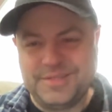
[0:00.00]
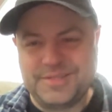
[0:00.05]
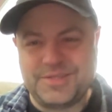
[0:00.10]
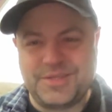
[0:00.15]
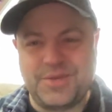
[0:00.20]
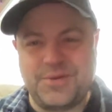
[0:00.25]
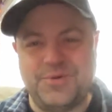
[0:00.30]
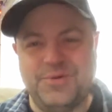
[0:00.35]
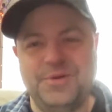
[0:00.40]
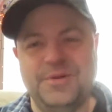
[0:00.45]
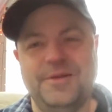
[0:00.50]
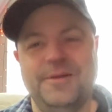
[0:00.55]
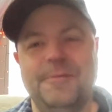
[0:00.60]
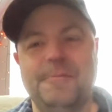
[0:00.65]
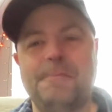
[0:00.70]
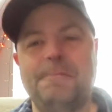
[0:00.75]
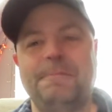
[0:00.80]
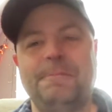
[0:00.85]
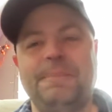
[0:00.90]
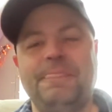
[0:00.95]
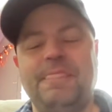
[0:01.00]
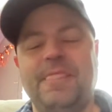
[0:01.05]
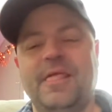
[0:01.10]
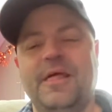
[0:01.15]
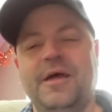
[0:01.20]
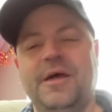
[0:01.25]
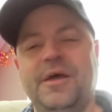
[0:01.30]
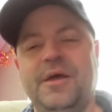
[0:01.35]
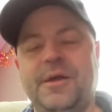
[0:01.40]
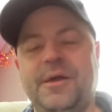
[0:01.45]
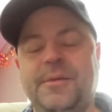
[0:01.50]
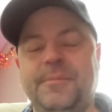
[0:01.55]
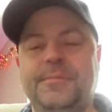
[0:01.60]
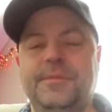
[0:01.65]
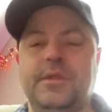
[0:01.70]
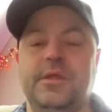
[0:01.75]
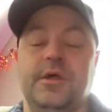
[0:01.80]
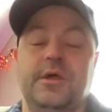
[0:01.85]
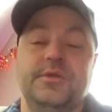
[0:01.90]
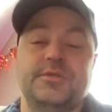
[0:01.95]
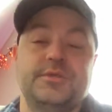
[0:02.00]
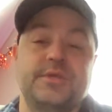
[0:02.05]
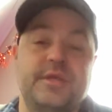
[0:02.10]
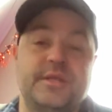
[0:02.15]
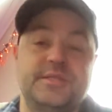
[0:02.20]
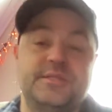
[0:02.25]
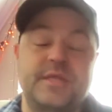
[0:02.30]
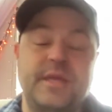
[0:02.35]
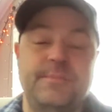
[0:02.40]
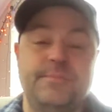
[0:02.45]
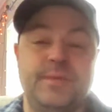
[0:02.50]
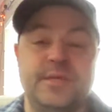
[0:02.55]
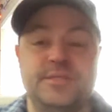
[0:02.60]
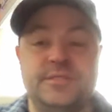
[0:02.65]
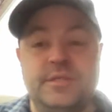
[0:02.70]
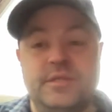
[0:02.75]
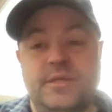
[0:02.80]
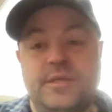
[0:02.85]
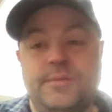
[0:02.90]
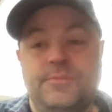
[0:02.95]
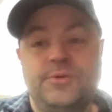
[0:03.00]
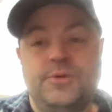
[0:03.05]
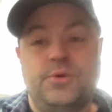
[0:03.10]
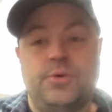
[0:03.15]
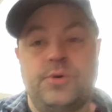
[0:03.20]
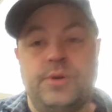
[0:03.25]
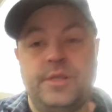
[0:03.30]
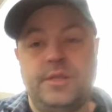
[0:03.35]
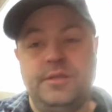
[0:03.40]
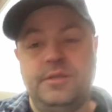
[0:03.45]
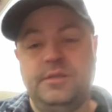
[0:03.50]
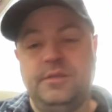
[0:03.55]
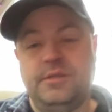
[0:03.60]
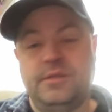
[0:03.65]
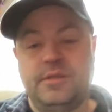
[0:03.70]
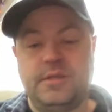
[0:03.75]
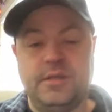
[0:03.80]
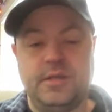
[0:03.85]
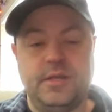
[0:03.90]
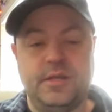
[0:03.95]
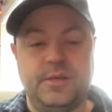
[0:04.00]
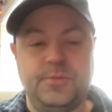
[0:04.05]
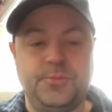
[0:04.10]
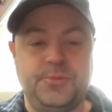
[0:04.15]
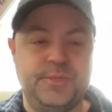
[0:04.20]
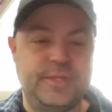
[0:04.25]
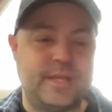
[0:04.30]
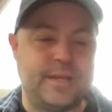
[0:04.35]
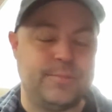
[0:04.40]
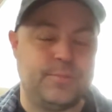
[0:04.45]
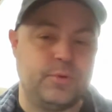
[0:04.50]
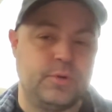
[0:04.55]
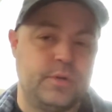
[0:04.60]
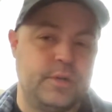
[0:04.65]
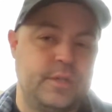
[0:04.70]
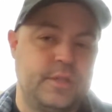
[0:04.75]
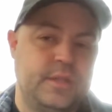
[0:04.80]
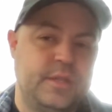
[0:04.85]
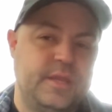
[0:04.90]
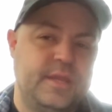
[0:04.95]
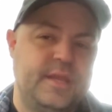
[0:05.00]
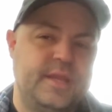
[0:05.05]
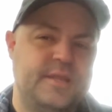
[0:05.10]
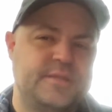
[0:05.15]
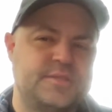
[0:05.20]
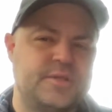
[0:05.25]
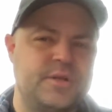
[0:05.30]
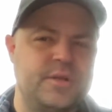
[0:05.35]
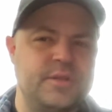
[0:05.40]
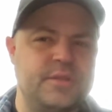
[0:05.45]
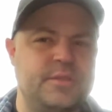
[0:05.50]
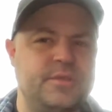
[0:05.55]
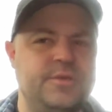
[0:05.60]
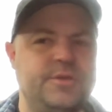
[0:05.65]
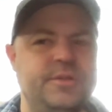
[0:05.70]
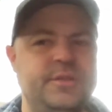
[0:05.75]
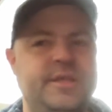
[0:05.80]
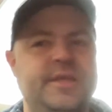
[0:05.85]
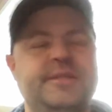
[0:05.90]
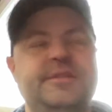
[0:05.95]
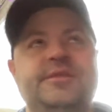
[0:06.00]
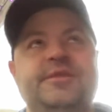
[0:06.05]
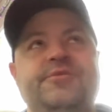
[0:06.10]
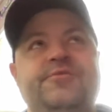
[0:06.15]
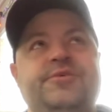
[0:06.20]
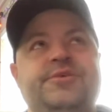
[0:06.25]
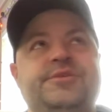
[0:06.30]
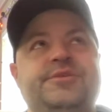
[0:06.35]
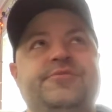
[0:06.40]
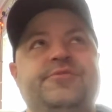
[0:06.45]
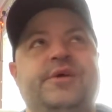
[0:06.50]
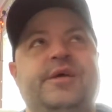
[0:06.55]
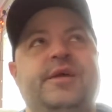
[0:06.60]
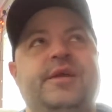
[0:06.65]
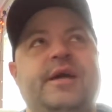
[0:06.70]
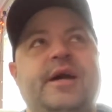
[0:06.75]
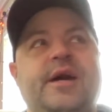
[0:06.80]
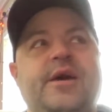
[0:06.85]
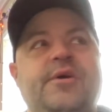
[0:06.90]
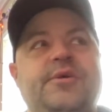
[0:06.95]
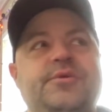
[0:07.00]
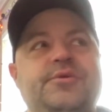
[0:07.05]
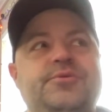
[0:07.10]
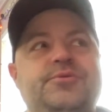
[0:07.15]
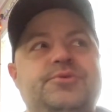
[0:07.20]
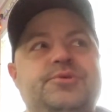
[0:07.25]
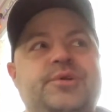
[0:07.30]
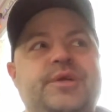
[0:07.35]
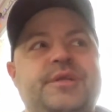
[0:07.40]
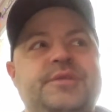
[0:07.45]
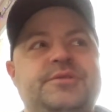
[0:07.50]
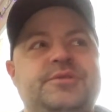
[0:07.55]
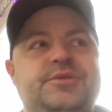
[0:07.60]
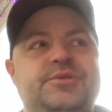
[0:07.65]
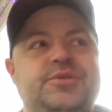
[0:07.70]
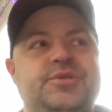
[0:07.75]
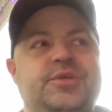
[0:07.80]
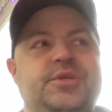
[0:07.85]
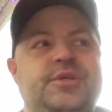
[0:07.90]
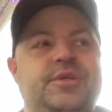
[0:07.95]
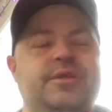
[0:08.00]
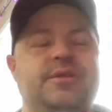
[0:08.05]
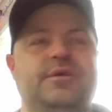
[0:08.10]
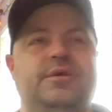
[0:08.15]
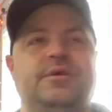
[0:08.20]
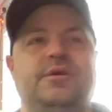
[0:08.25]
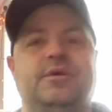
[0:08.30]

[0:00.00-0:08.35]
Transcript: so um, so then I just kept mixing and kept recording um, with that board, and I started to learn like the difference of like how you transition